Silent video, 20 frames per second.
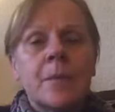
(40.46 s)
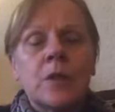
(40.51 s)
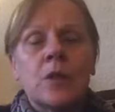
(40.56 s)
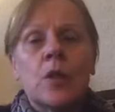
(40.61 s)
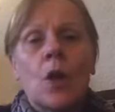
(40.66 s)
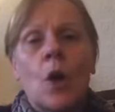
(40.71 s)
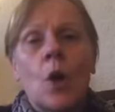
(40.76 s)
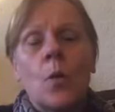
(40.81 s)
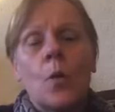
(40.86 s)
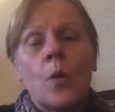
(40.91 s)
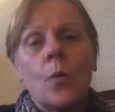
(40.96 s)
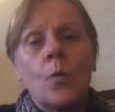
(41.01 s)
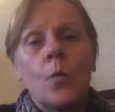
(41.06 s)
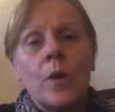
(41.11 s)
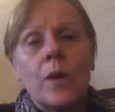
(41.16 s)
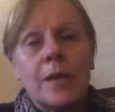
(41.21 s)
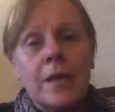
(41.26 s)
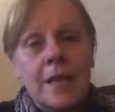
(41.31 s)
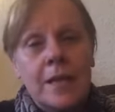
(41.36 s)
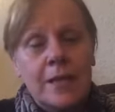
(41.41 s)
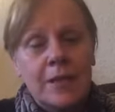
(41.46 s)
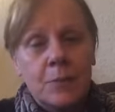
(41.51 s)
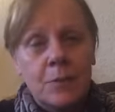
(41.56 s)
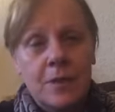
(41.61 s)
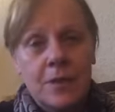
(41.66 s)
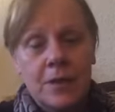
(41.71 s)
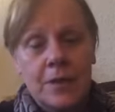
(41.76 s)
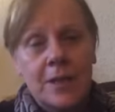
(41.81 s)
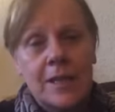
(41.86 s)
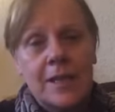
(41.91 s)
So we need to
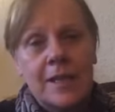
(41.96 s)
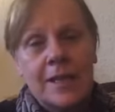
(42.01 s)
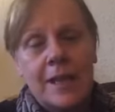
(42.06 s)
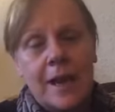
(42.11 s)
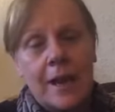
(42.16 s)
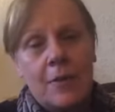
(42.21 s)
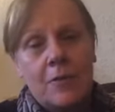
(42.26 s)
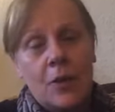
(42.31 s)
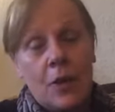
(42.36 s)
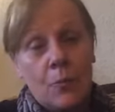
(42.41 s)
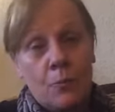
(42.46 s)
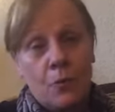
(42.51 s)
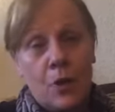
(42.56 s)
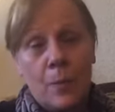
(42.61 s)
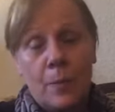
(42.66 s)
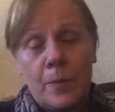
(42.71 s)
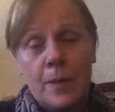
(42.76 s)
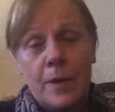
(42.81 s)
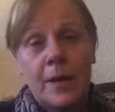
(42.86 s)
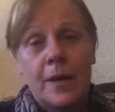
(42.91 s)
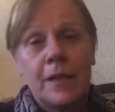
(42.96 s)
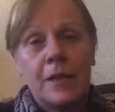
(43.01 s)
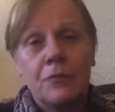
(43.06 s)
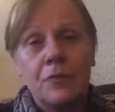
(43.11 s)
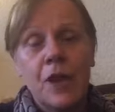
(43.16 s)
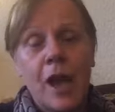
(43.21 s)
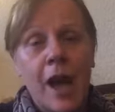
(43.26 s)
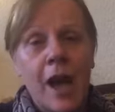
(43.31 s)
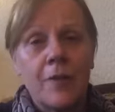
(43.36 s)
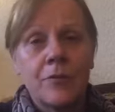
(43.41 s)
be sitting down and prepping. And
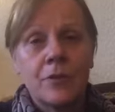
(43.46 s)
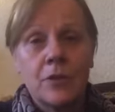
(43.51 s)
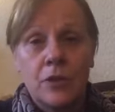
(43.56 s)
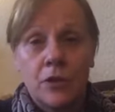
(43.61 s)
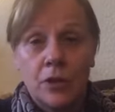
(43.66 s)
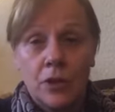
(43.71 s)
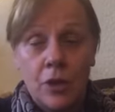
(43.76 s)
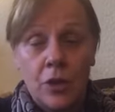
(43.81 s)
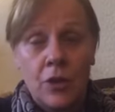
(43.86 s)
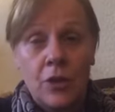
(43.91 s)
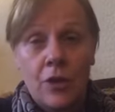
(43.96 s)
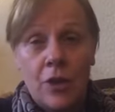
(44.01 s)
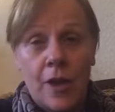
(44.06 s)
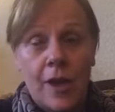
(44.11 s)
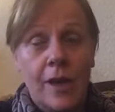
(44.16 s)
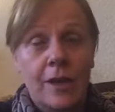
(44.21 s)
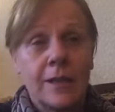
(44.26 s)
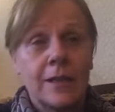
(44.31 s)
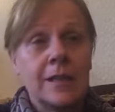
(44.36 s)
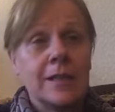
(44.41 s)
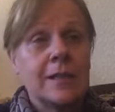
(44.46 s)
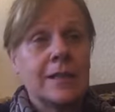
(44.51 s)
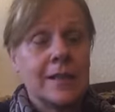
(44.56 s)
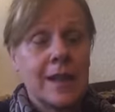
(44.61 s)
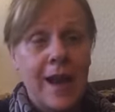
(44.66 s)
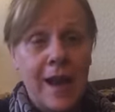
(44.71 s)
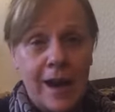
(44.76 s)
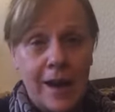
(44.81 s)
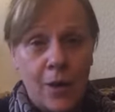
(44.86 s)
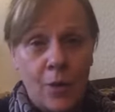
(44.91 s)
if you haven't done that
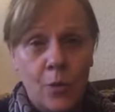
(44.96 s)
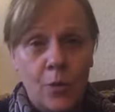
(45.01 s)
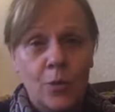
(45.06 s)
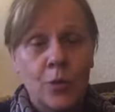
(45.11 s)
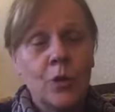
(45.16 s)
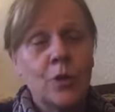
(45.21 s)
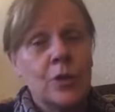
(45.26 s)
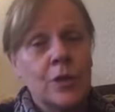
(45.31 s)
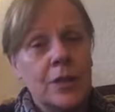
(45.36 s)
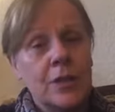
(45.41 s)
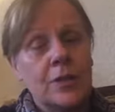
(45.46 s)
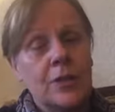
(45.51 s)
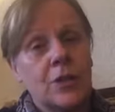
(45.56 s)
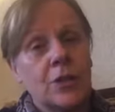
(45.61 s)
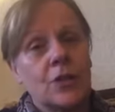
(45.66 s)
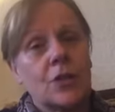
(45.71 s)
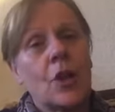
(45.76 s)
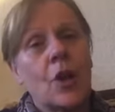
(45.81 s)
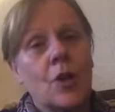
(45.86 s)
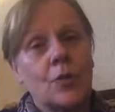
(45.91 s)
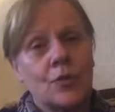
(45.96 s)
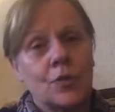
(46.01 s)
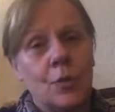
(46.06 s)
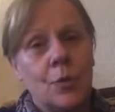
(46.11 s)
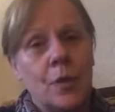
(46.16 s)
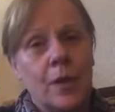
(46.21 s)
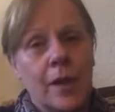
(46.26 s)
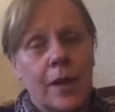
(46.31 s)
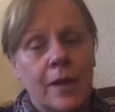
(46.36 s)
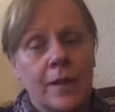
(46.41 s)
now, you need to start
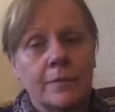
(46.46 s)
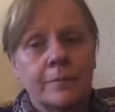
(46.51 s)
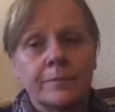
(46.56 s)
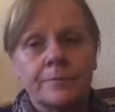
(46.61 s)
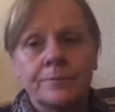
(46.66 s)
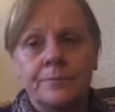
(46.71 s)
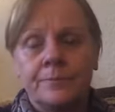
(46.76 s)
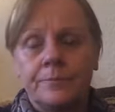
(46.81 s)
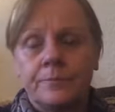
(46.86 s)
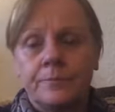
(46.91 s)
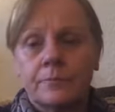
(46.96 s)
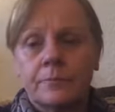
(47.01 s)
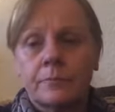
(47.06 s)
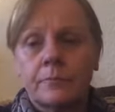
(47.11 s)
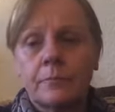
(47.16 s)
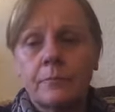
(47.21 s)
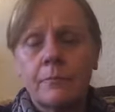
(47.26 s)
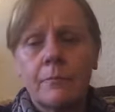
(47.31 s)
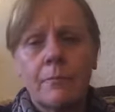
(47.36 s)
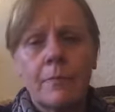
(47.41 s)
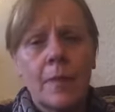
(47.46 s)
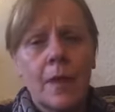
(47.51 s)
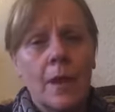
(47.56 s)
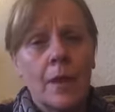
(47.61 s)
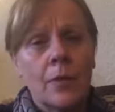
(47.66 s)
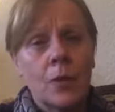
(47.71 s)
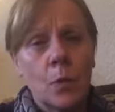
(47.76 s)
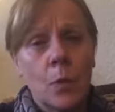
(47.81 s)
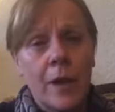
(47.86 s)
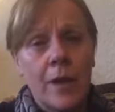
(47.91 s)
doing it.
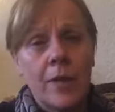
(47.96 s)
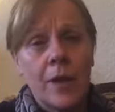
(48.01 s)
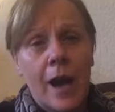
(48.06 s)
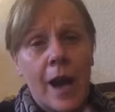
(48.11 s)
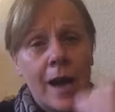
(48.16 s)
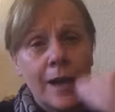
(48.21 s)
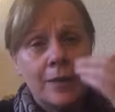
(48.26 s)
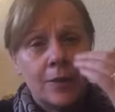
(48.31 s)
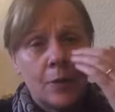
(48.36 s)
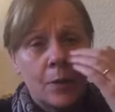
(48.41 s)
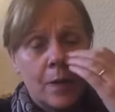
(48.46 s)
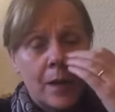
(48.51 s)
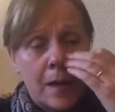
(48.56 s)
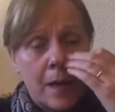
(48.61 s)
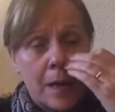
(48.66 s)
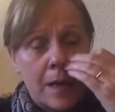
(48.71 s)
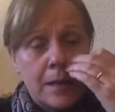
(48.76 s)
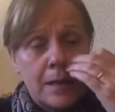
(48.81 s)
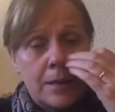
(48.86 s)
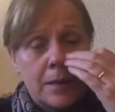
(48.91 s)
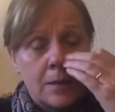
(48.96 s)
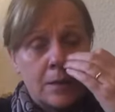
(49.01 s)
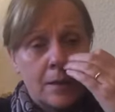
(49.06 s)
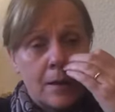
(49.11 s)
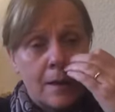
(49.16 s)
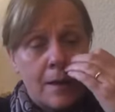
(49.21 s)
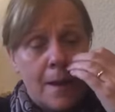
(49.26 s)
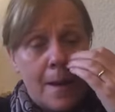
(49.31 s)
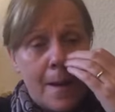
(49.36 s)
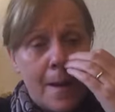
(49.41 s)
And the way that I do it is
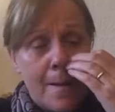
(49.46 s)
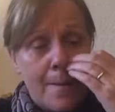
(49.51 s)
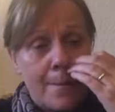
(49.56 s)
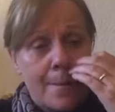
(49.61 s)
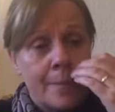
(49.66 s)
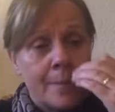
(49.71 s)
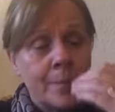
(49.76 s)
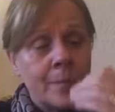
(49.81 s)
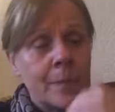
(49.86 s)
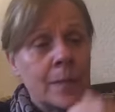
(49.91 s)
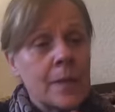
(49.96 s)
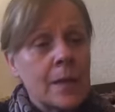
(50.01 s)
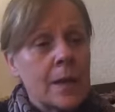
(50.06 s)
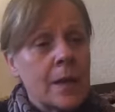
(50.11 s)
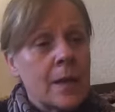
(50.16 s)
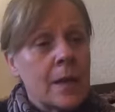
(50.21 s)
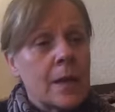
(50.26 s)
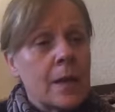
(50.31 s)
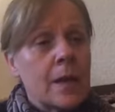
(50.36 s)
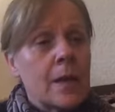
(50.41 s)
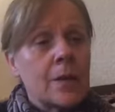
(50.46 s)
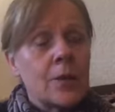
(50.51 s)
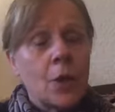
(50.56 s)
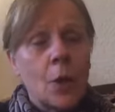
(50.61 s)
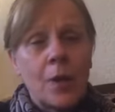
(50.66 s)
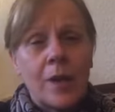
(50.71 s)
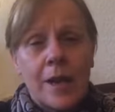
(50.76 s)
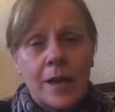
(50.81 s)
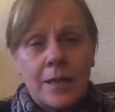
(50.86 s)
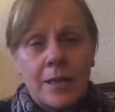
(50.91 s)

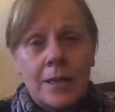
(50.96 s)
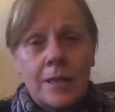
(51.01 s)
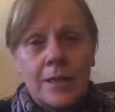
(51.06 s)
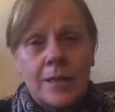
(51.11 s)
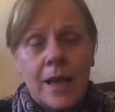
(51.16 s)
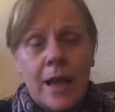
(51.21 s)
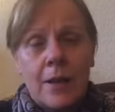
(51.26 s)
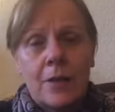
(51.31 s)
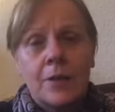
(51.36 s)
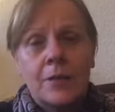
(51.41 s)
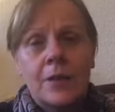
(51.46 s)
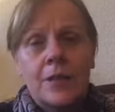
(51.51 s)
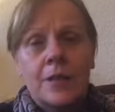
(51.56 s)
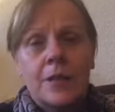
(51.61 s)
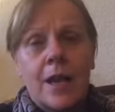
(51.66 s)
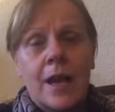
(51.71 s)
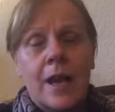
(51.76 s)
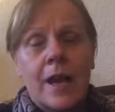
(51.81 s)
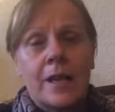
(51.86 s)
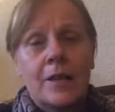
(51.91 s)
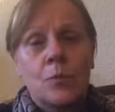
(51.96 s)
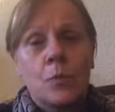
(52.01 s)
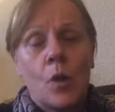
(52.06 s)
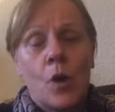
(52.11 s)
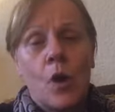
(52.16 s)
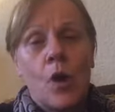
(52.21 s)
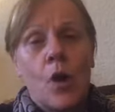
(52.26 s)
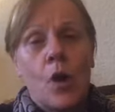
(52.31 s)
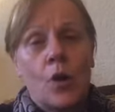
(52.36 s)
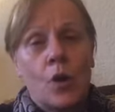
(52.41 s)
Tony and I sit down and decide
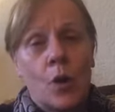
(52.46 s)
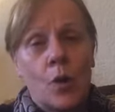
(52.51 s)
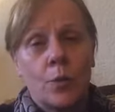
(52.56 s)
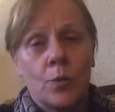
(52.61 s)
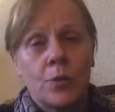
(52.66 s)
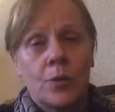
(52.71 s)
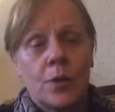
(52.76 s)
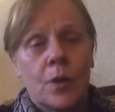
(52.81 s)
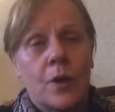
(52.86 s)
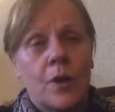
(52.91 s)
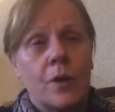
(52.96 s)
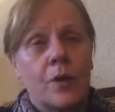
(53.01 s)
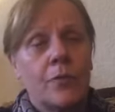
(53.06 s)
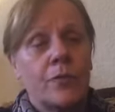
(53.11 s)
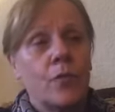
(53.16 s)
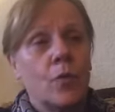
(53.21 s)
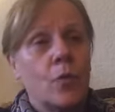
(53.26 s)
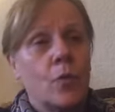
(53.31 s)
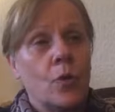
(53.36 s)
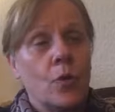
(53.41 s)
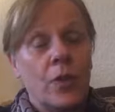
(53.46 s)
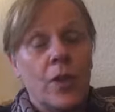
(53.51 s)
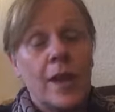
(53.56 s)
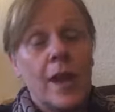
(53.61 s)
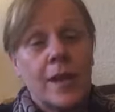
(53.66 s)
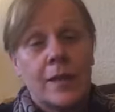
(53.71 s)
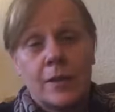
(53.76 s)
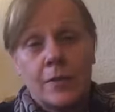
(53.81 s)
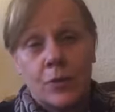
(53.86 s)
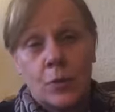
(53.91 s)
what our goals are for
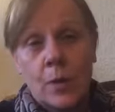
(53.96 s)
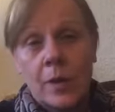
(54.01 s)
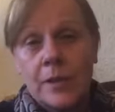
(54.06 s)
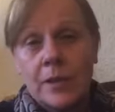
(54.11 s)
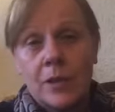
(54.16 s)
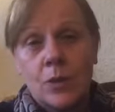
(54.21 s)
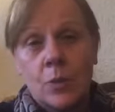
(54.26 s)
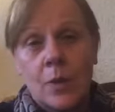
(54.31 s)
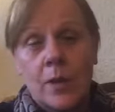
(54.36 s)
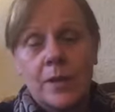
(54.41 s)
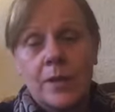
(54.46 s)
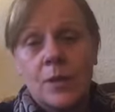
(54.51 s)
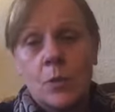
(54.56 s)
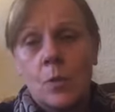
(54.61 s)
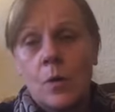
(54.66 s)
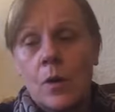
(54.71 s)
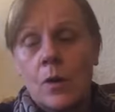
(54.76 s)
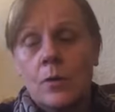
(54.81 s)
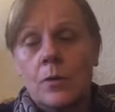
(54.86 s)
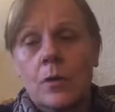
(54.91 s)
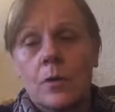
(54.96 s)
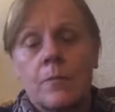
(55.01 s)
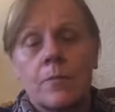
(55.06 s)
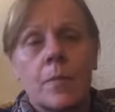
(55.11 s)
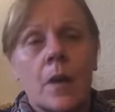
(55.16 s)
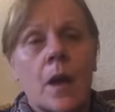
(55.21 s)
the end of 2021.